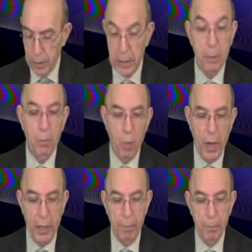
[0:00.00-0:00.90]
Number
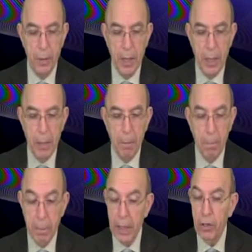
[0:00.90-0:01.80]
1,
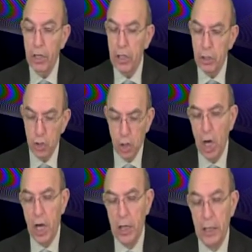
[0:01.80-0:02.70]
Mary and
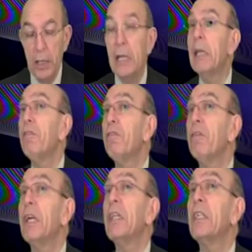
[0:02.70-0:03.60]
John live
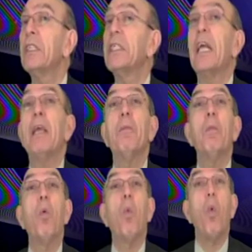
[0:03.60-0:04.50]
in the
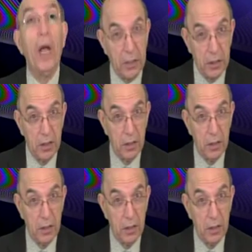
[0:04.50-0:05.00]
same what?